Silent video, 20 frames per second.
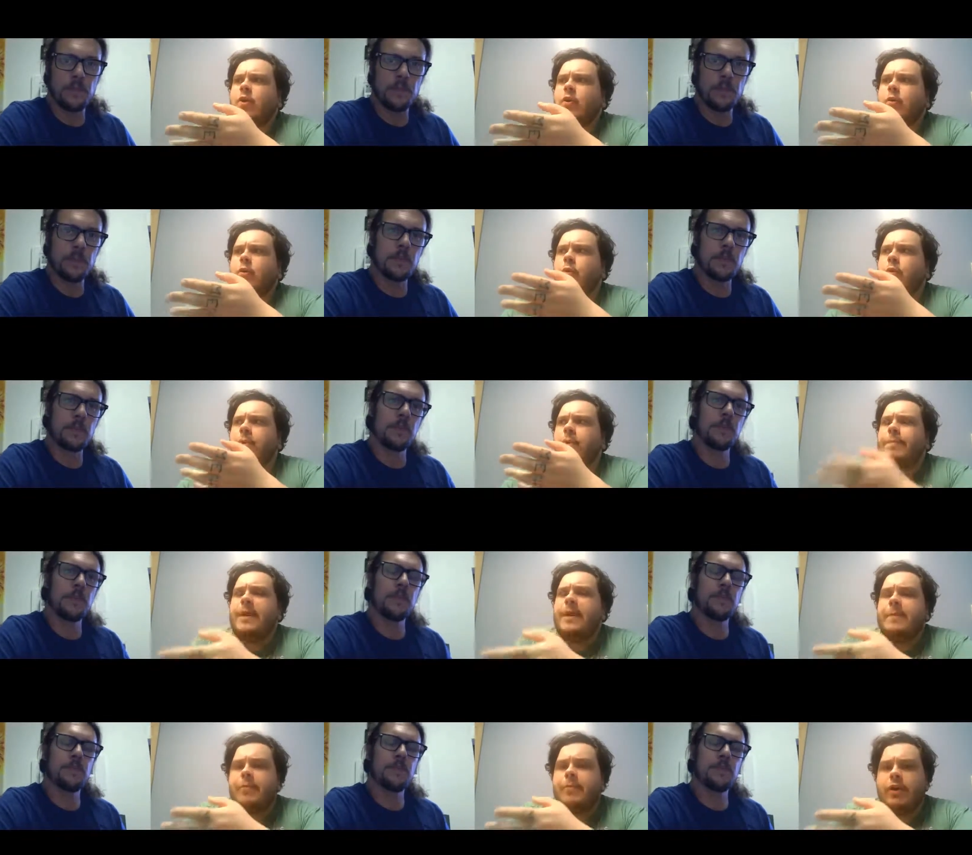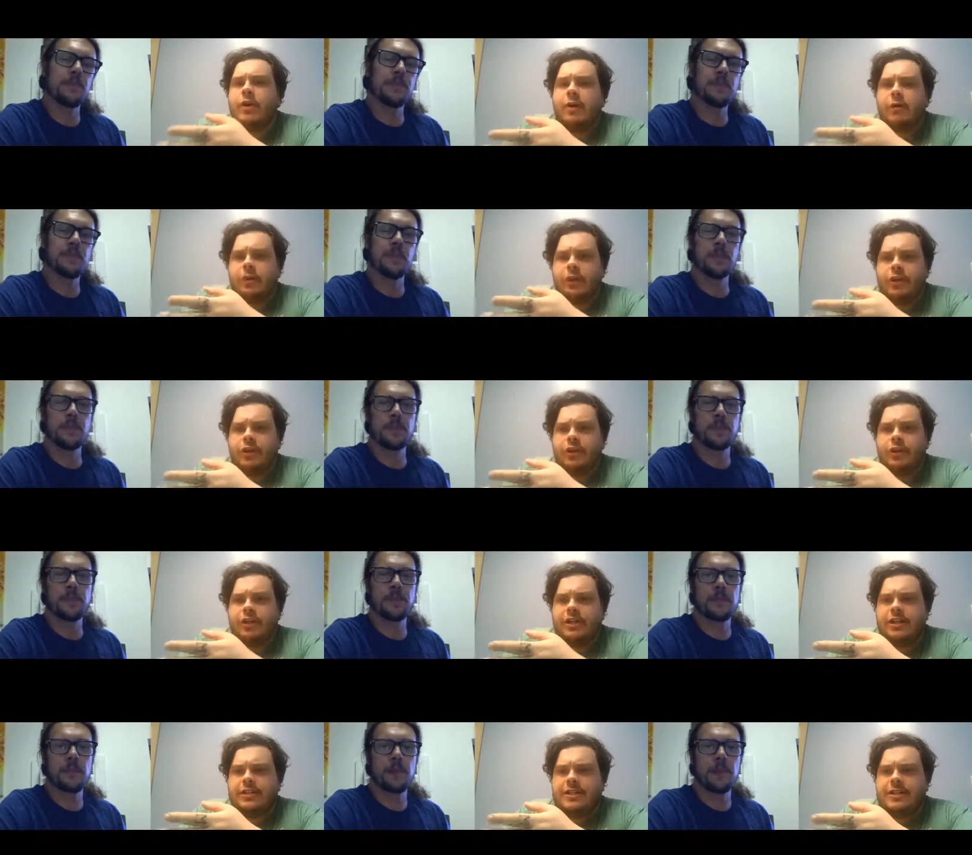Speaker 1: when people get really
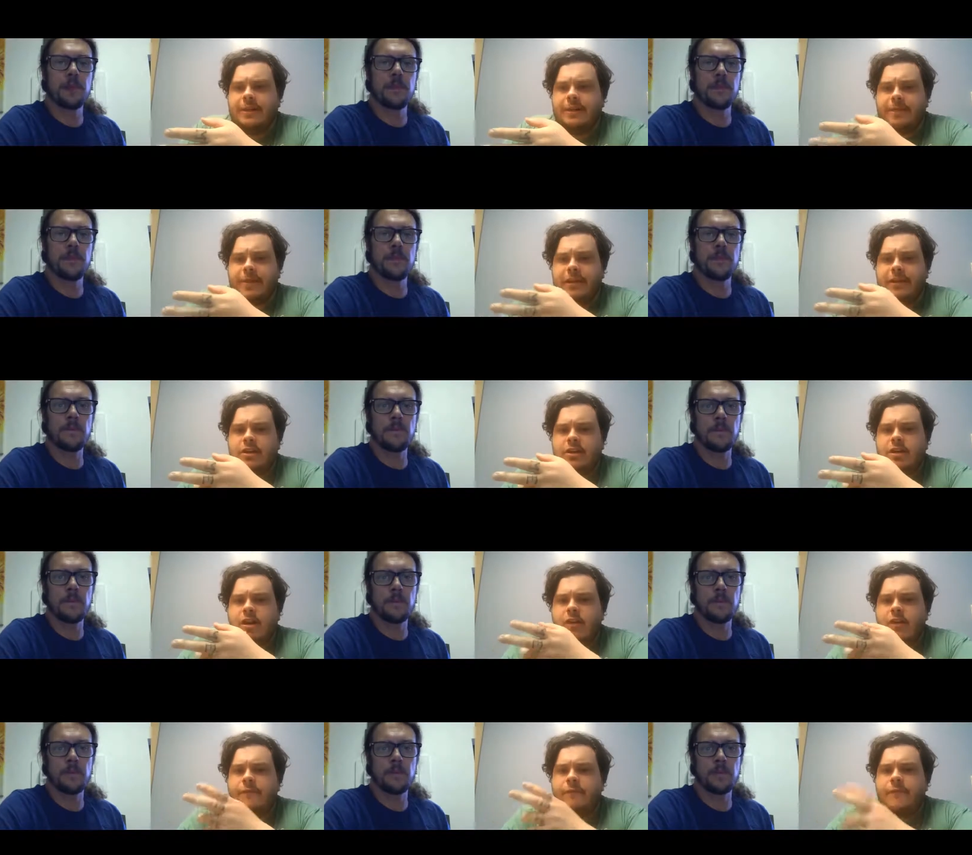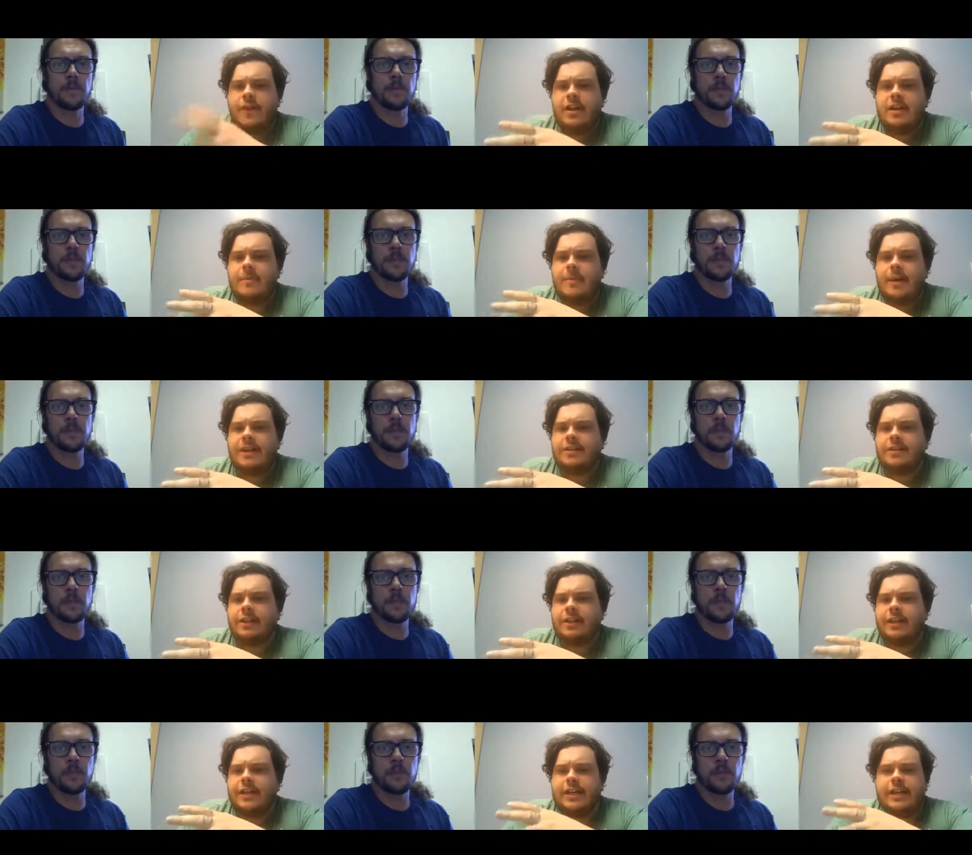good at something, you know,
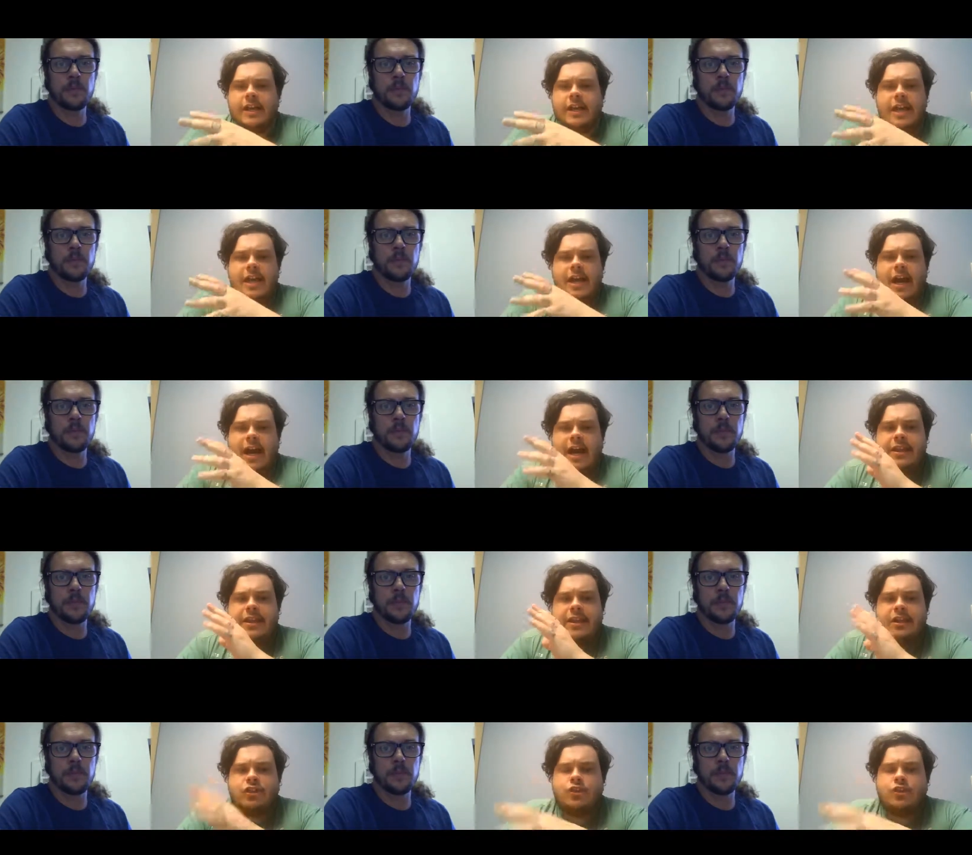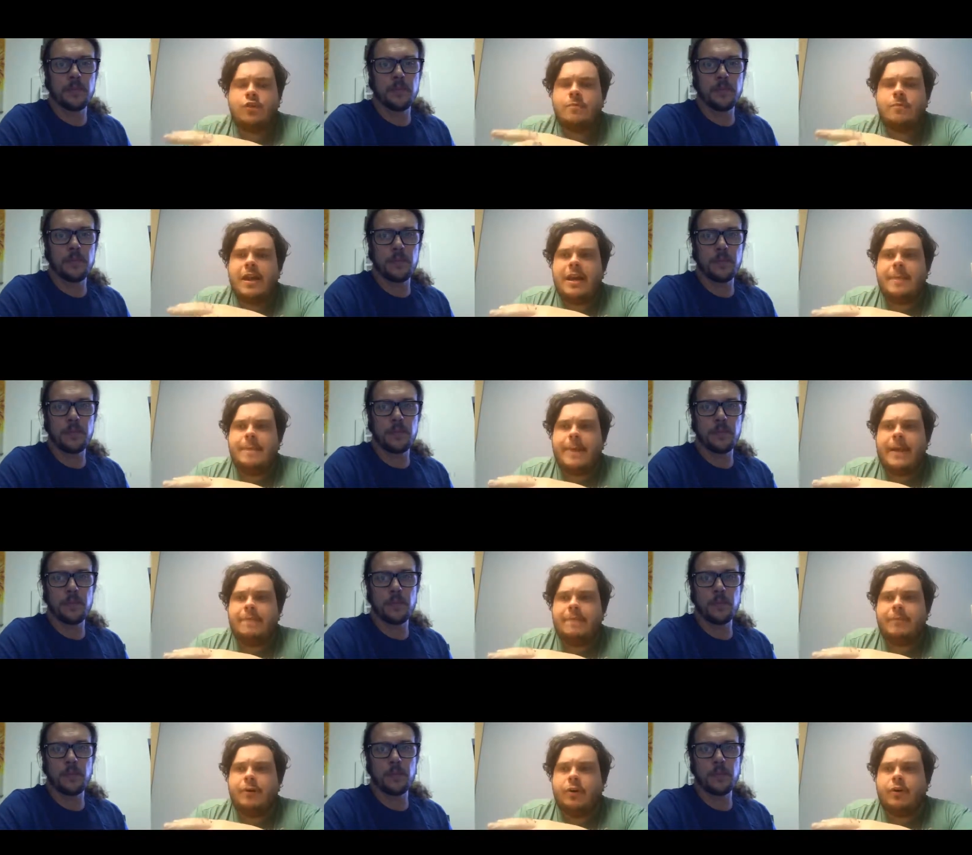fundamentally, I think too many
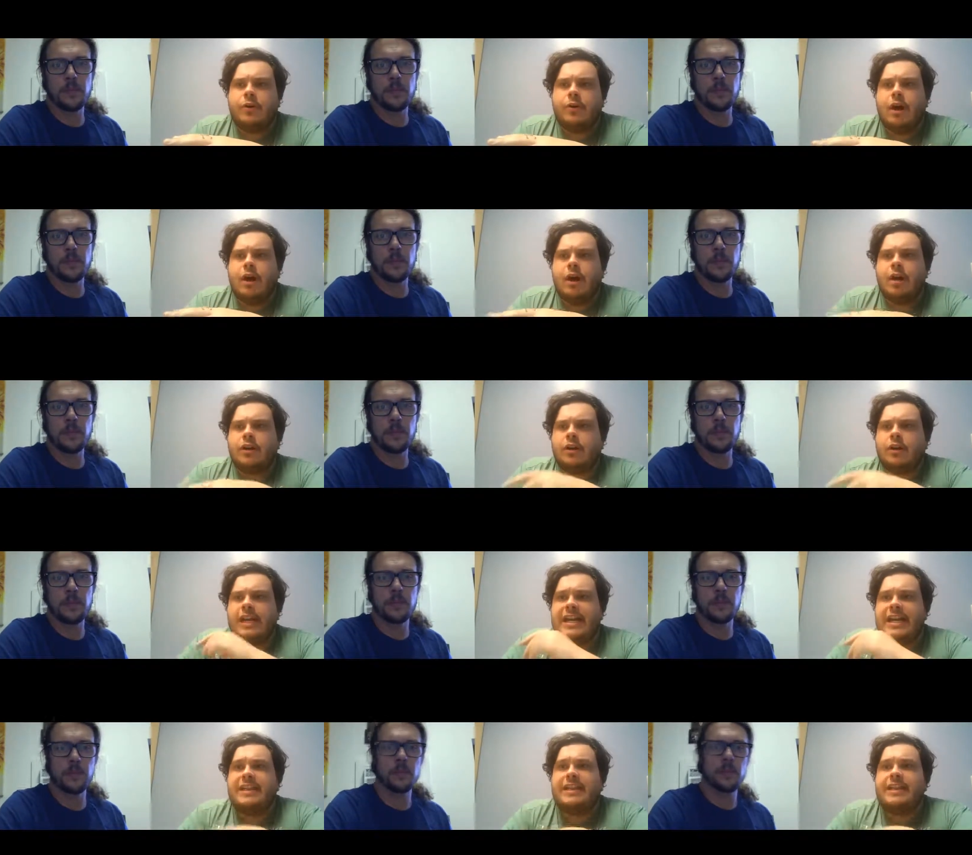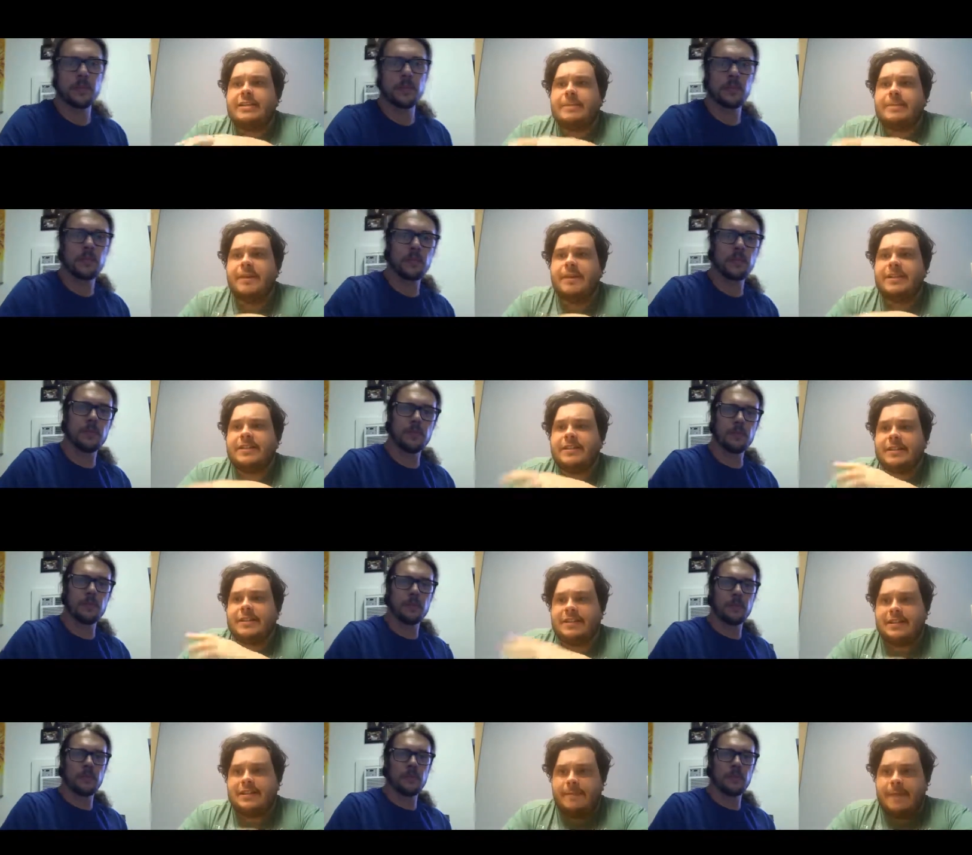people are in this
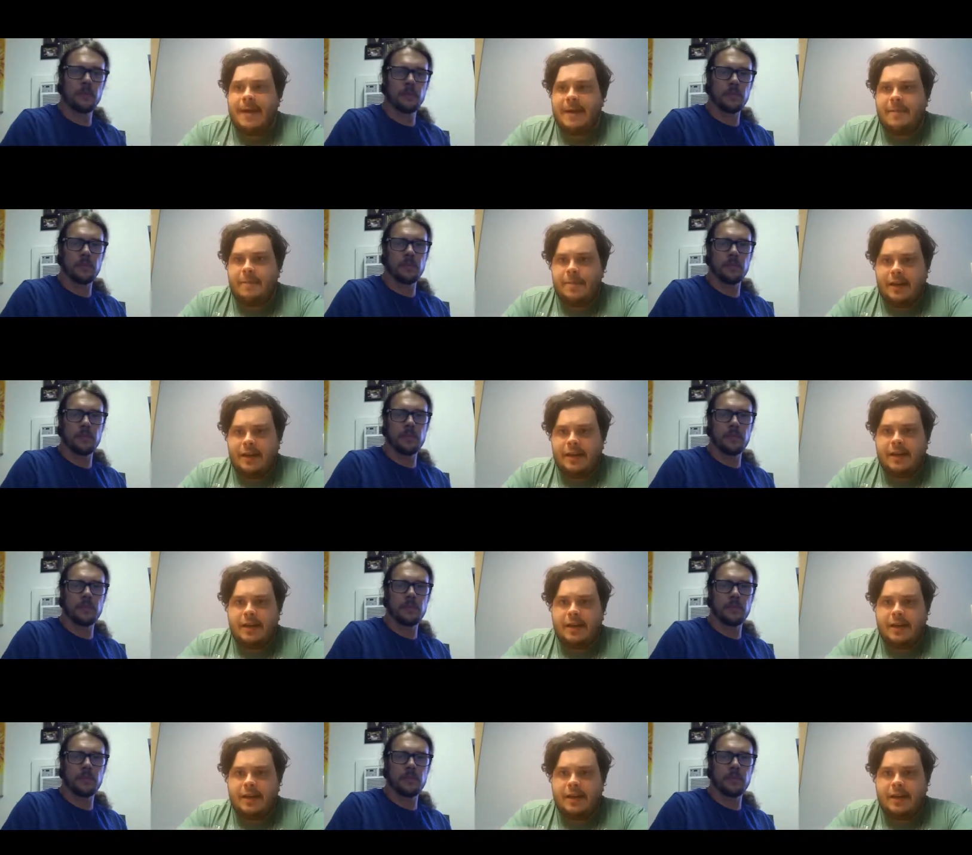business to make money.